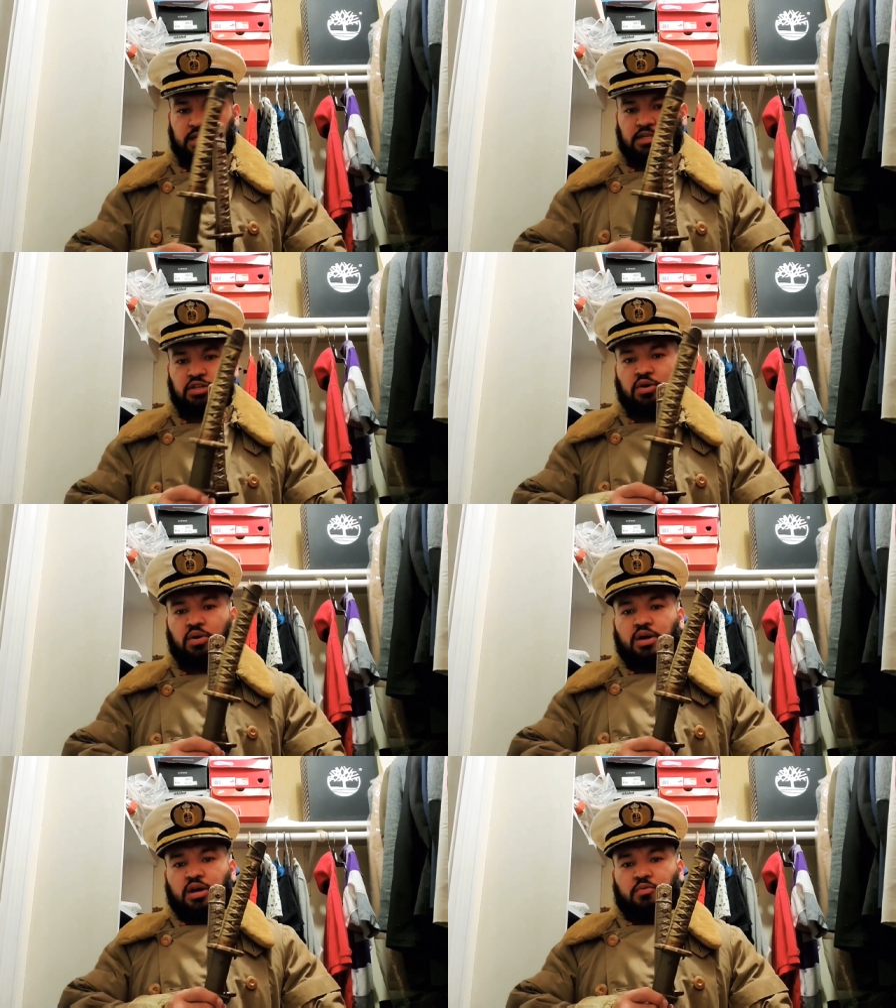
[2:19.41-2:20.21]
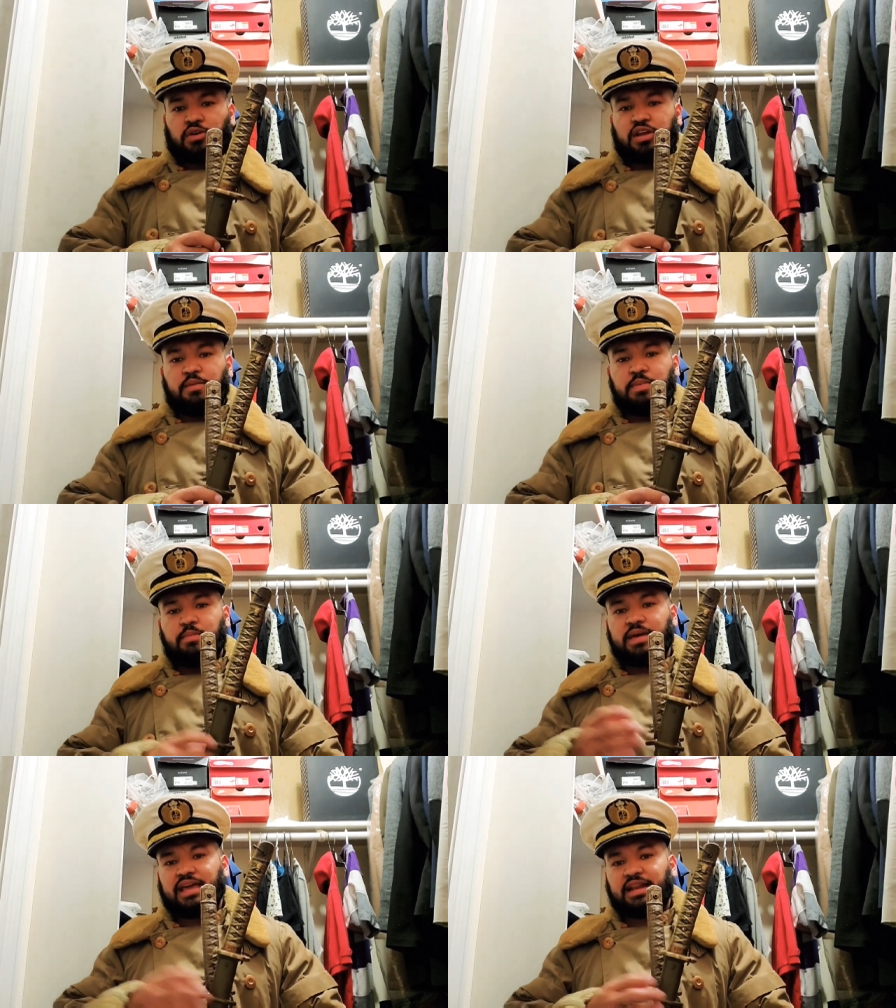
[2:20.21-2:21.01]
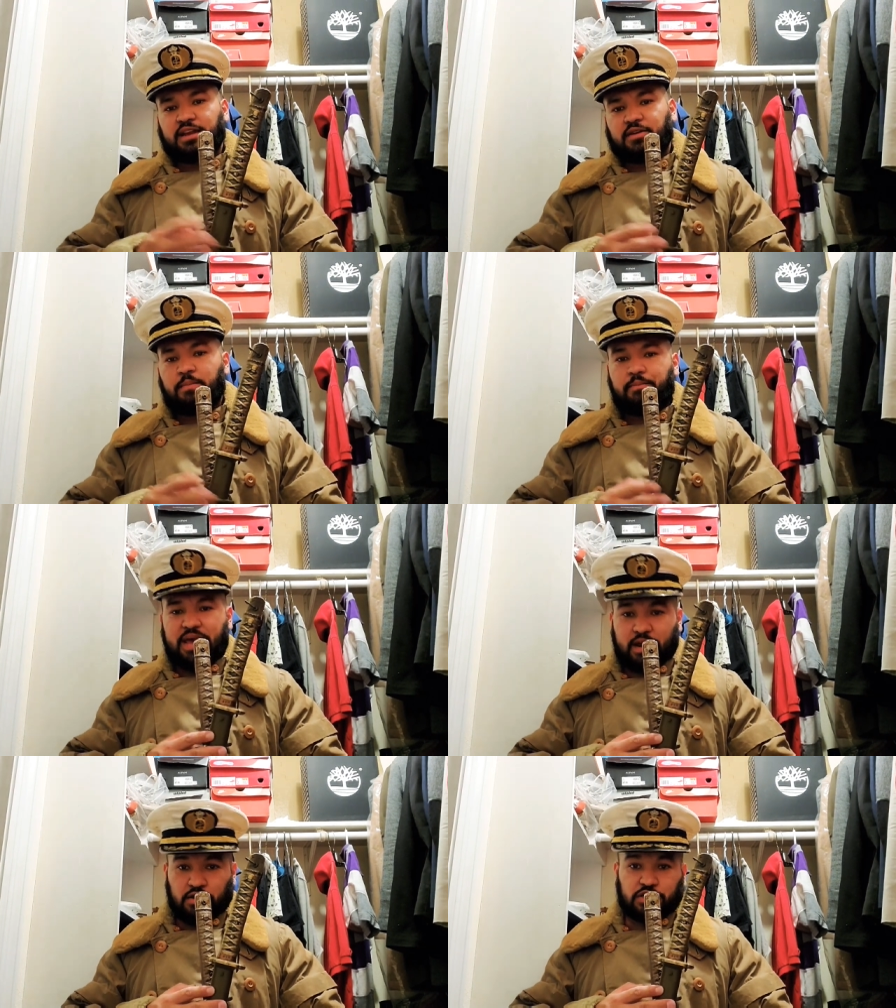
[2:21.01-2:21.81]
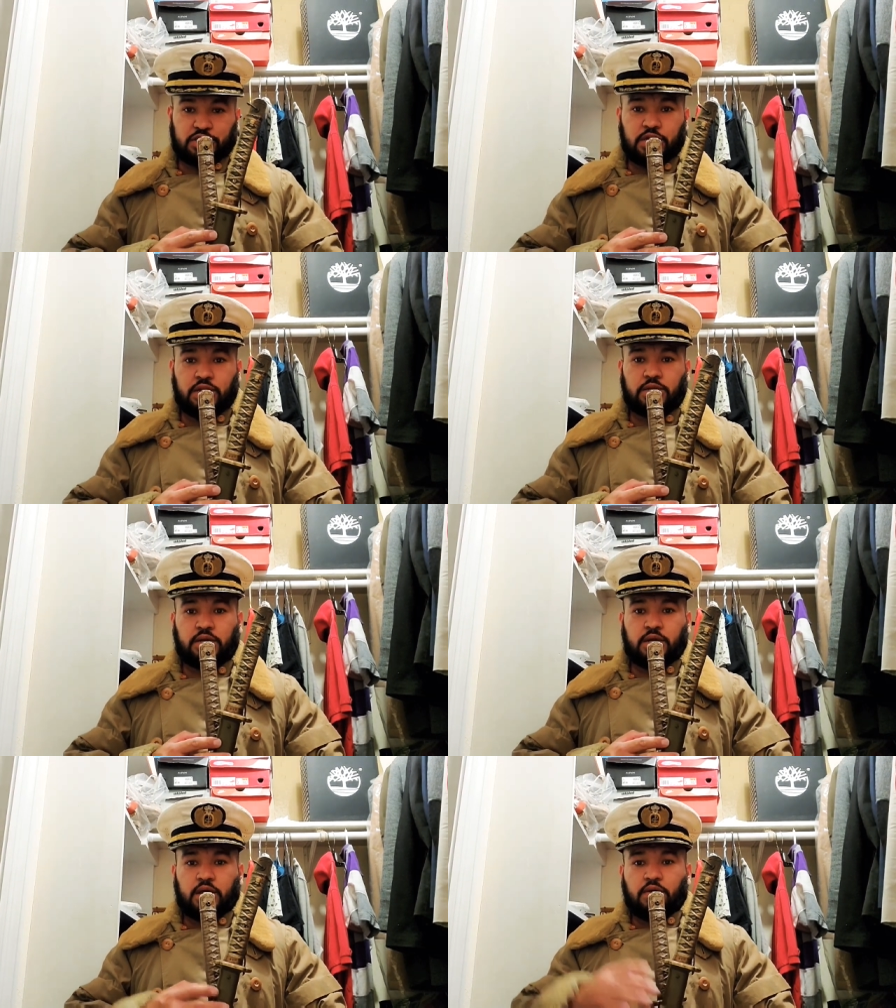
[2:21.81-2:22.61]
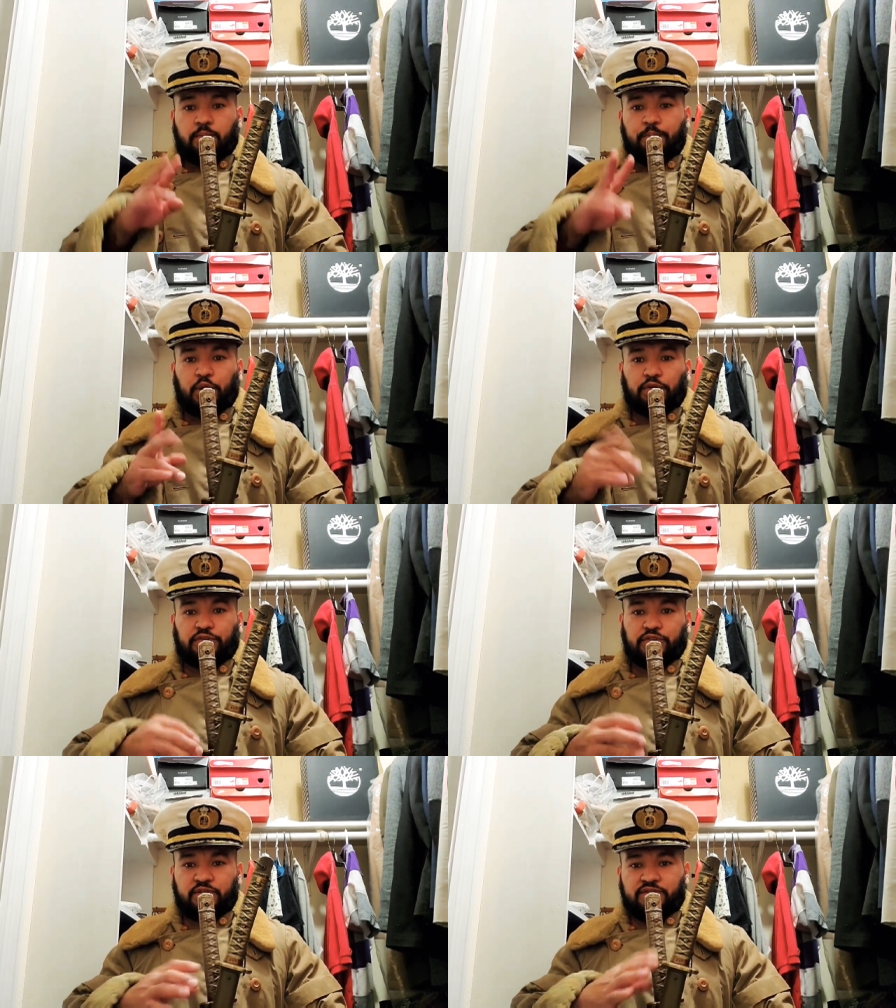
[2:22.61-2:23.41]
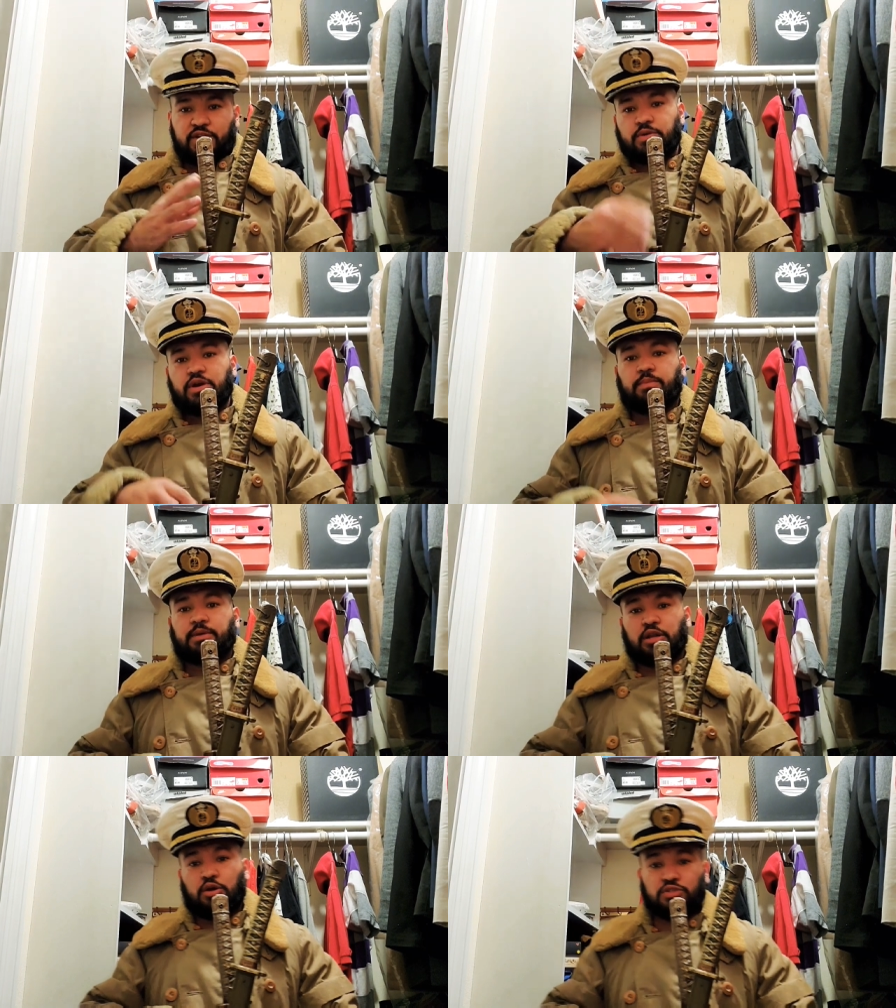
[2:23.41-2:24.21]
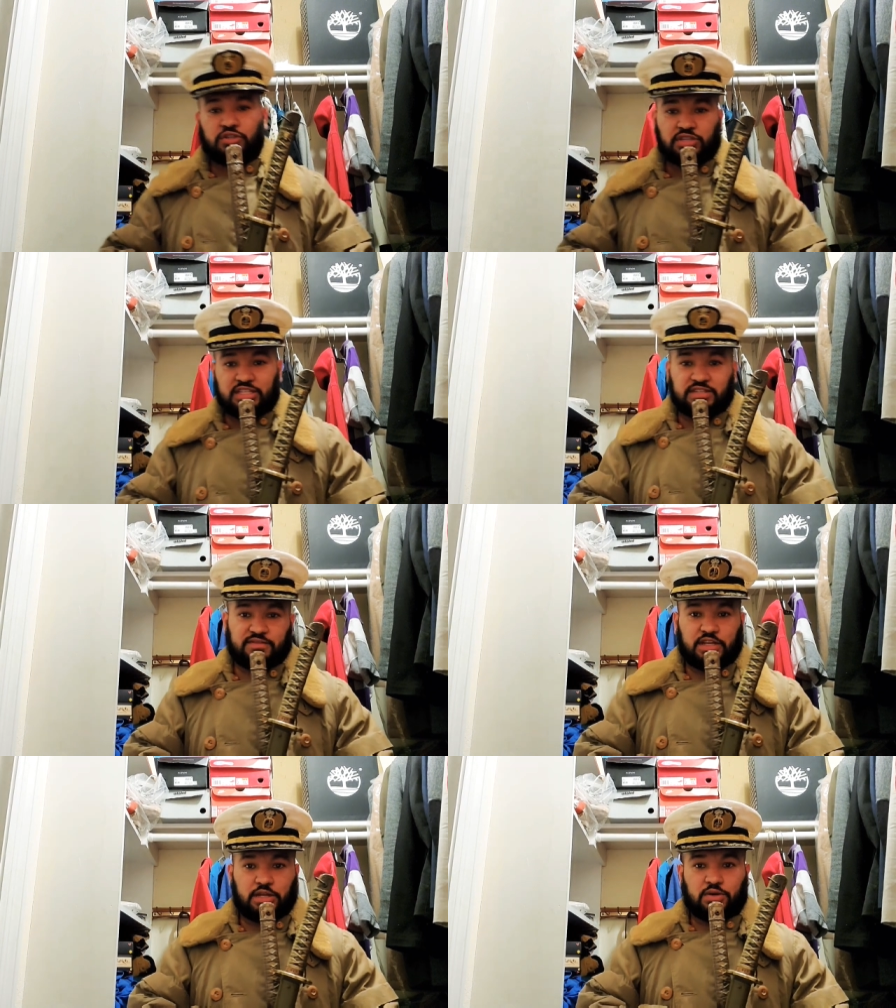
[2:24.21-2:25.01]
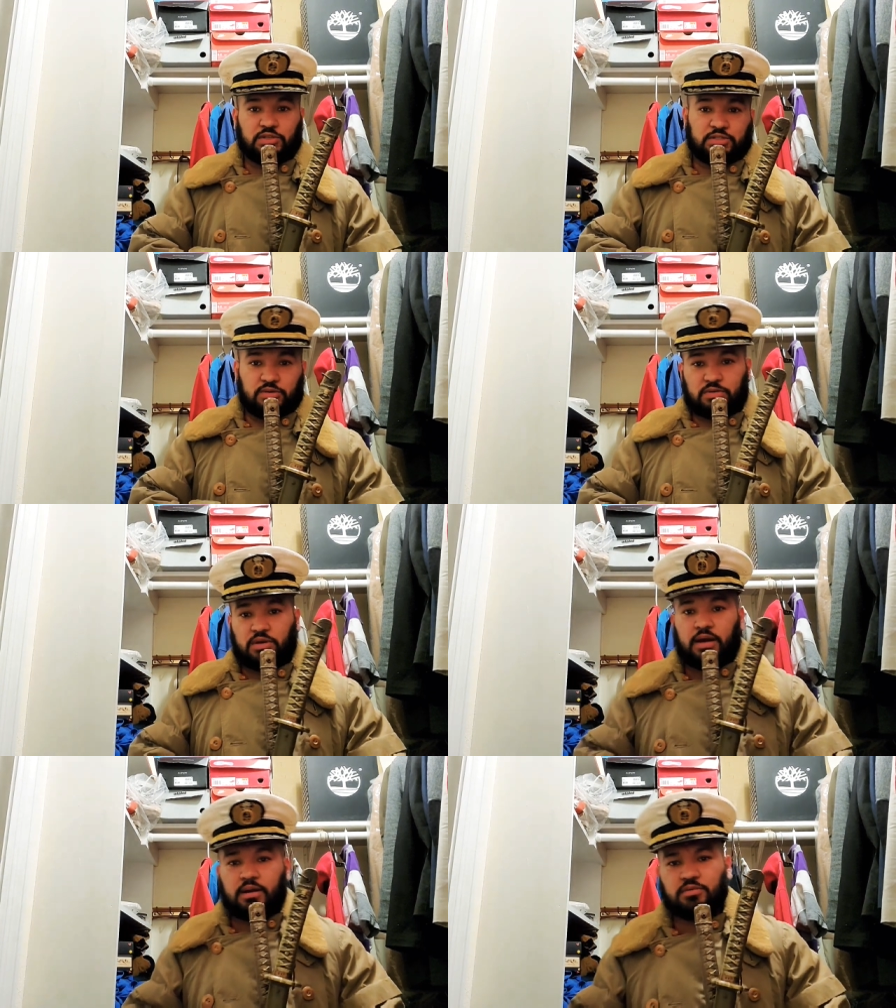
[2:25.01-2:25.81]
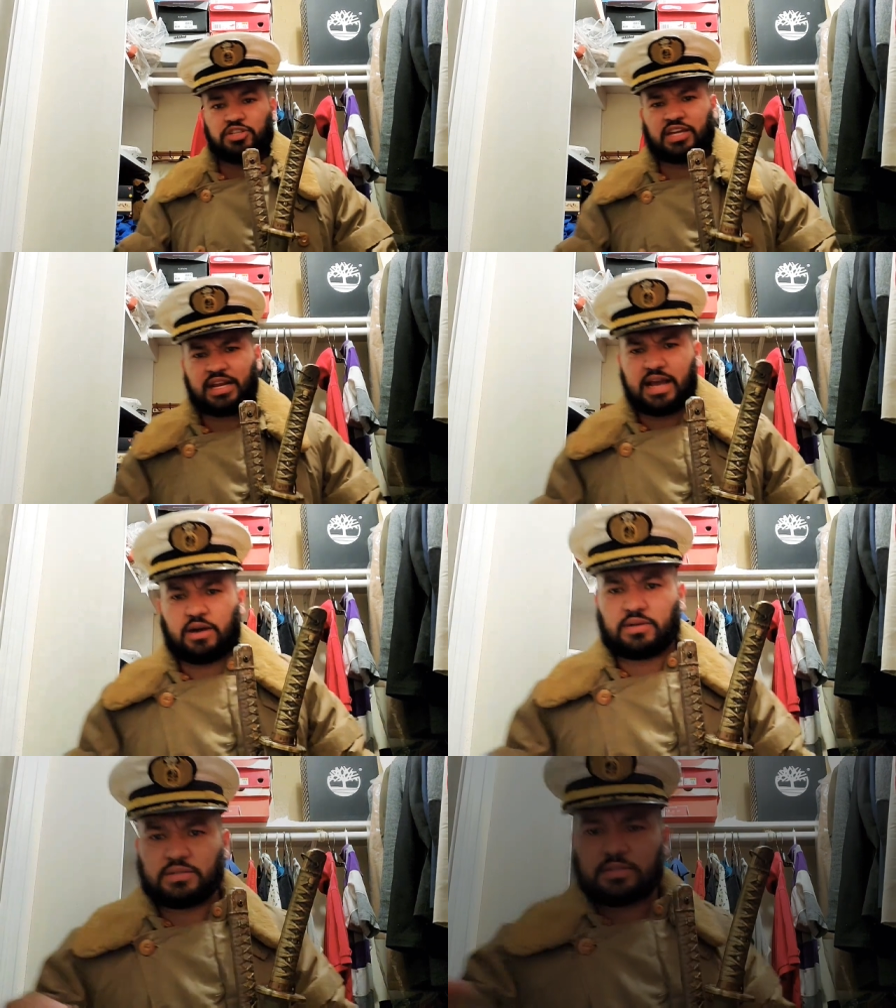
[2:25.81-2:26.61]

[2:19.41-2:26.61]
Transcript: So we're gonna be making a comparison of both of them very up close on this video. So uh, check it out.